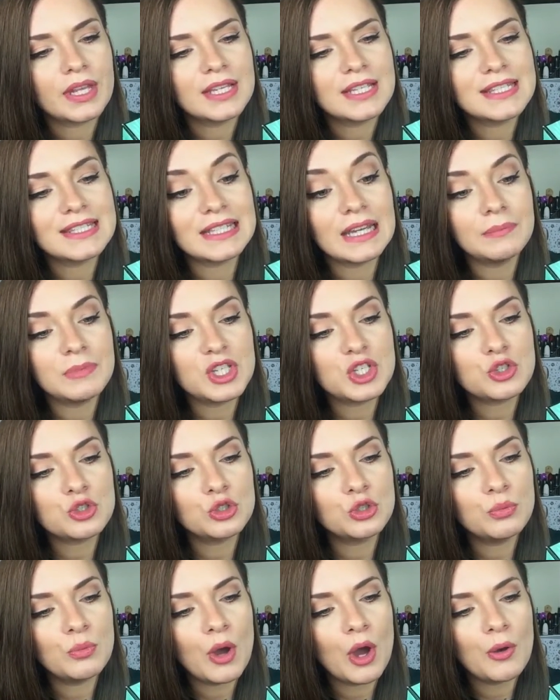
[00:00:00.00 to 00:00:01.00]

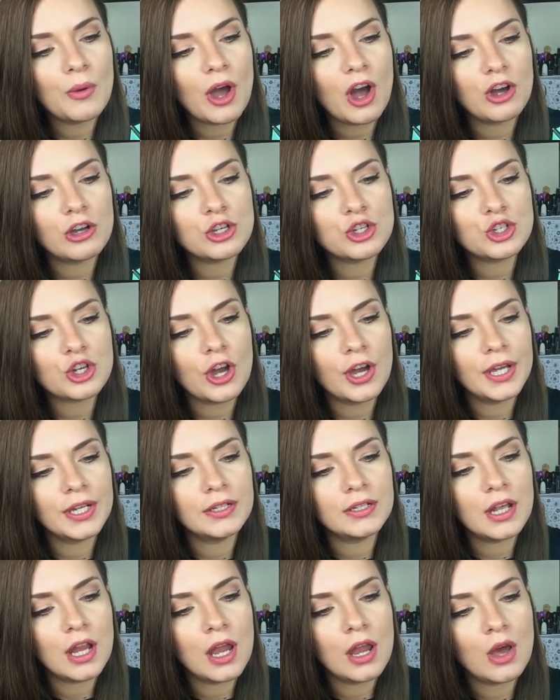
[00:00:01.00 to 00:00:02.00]
Semi-Sumo High
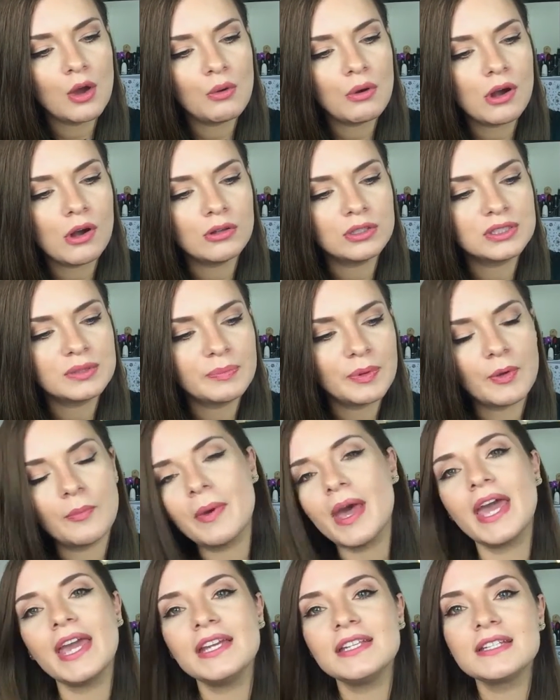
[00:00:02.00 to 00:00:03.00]
Shine Low Hold
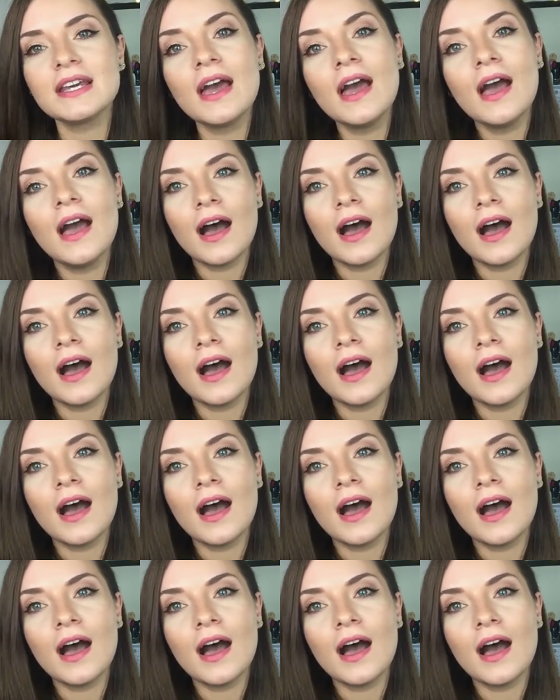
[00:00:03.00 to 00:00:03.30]
Pomade.